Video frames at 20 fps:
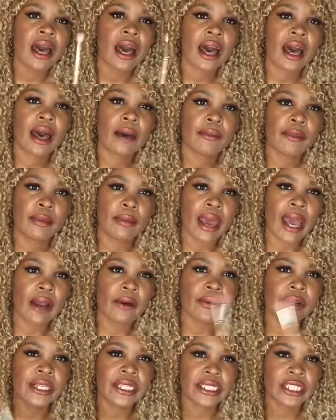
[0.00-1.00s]
The
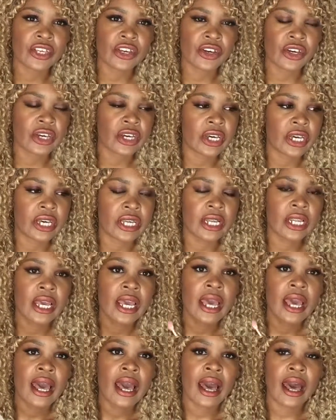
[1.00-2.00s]
MAC one is good.
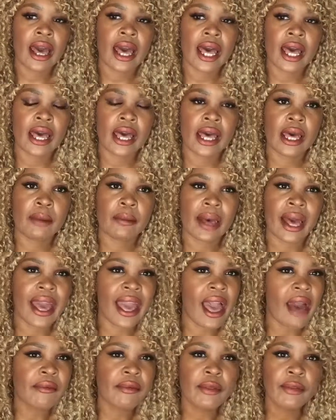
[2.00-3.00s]
I
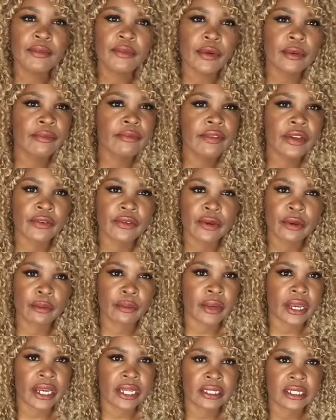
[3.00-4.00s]
have them from different
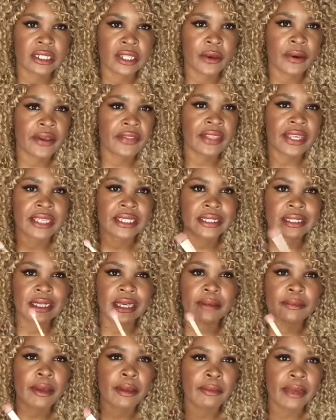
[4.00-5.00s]
brands though. I think
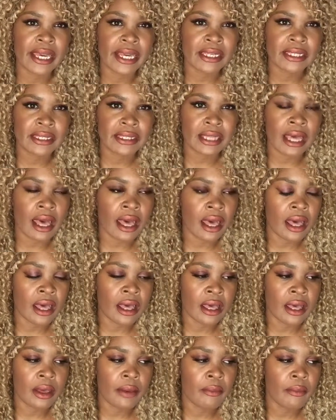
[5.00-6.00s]
Sigma makes
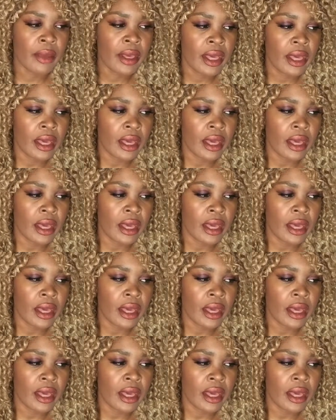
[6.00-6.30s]
some.